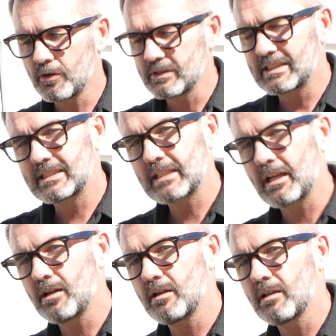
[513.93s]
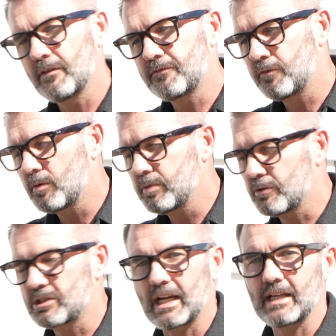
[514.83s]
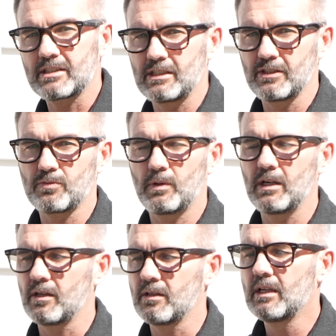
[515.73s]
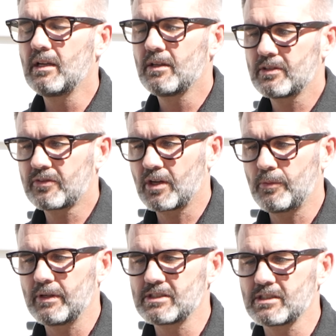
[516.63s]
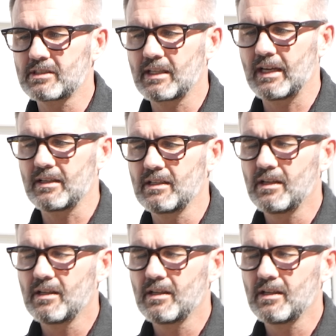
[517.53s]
sell a full-blown chassis as well to someone. It's just that